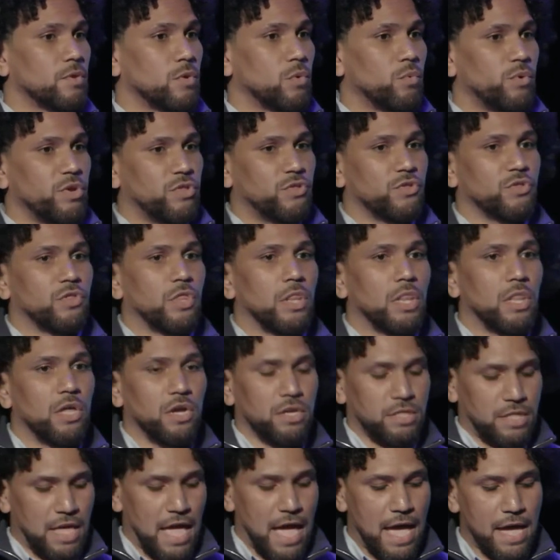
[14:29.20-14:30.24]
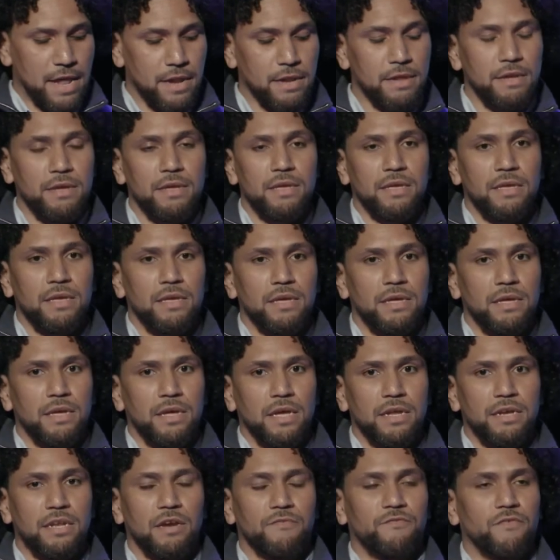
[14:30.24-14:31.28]
we just looked at
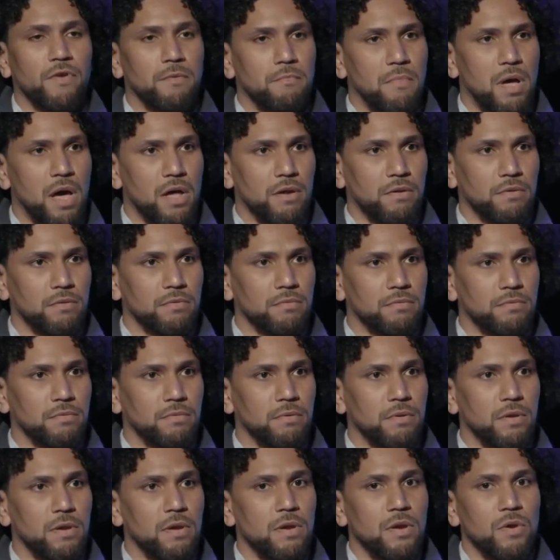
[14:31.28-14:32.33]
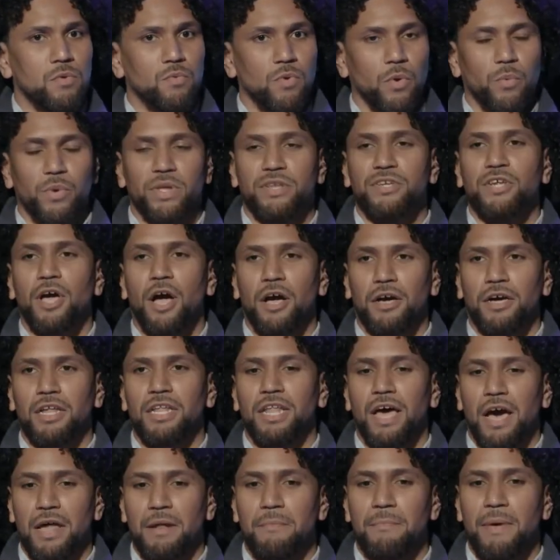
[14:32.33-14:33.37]
a different model where we talk a
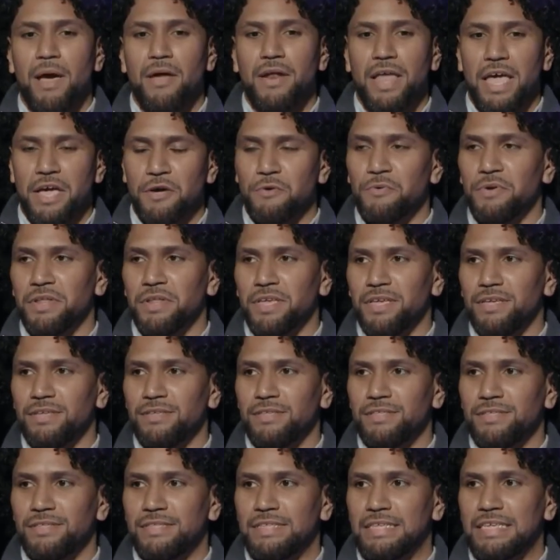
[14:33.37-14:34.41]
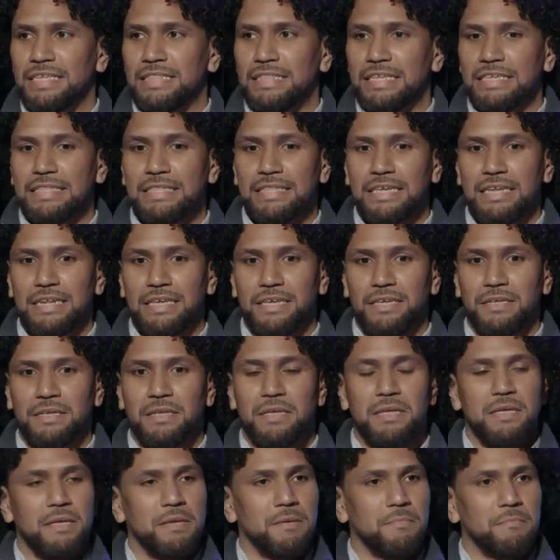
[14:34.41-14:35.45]
lot about equity in this city,
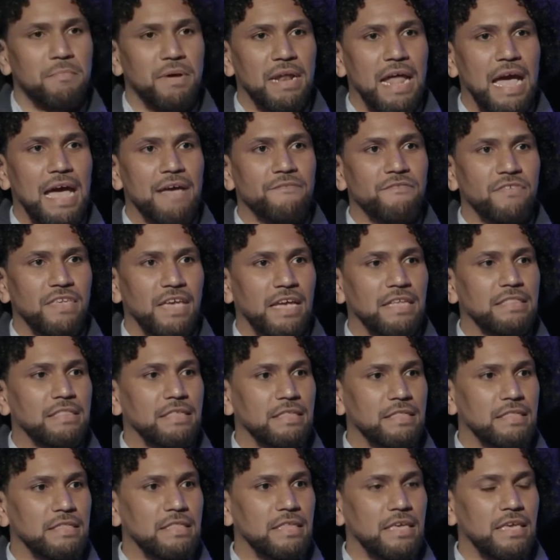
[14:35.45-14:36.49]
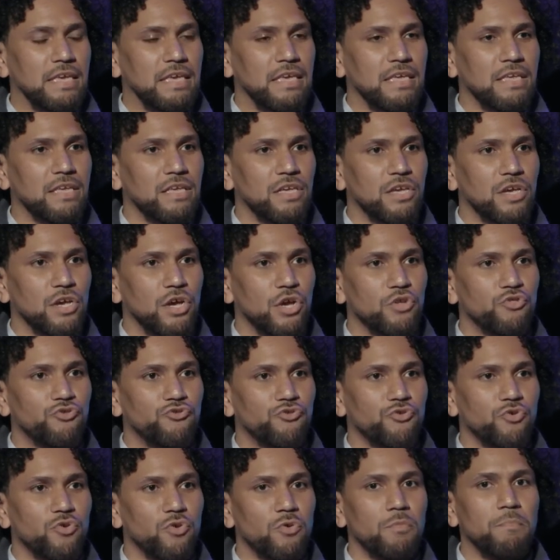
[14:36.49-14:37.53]
but I have yet to see a
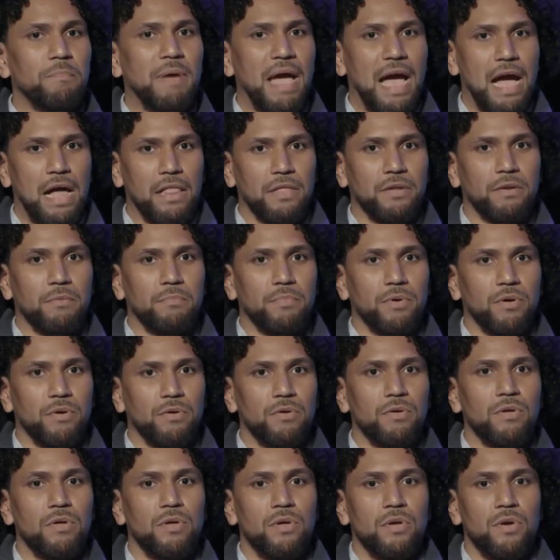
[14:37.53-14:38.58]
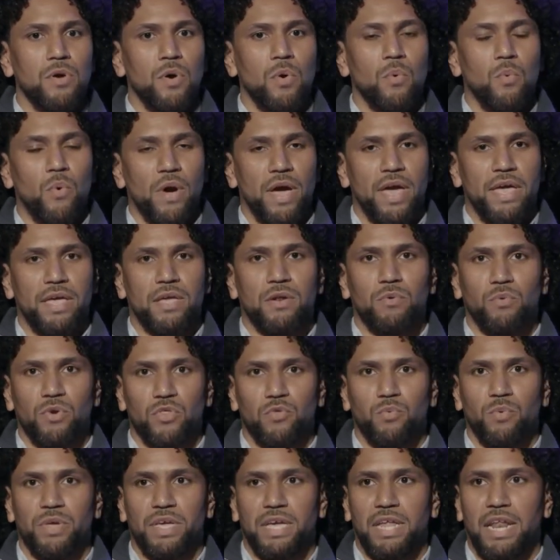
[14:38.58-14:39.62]
true palatable way in
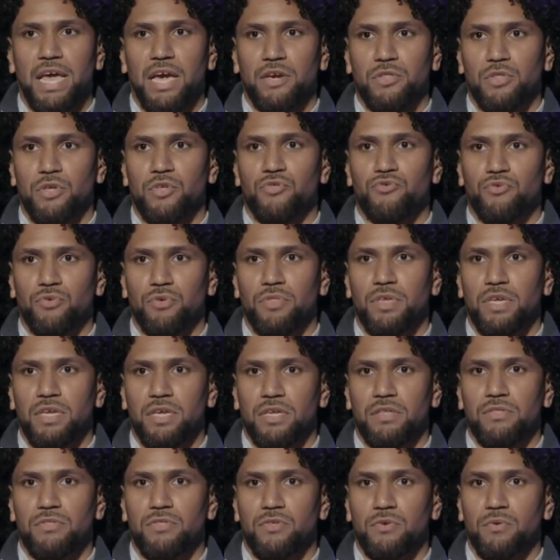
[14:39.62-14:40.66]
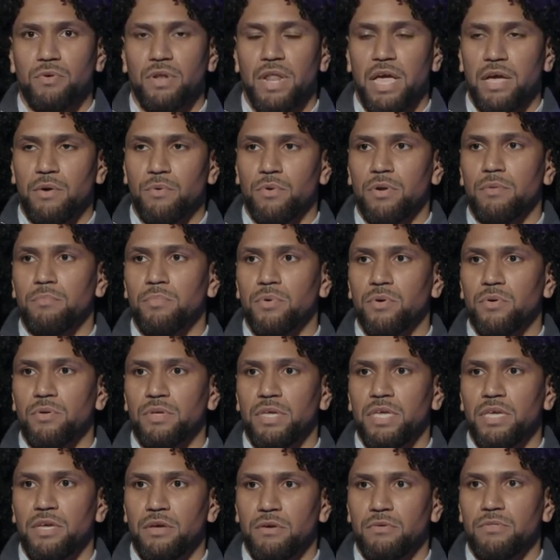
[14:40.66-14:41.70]
which we can actually truly get to an equitable
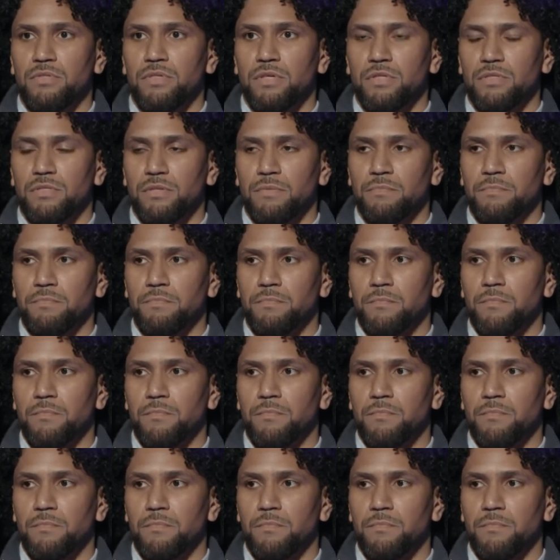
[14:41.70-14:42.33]
ecosystem?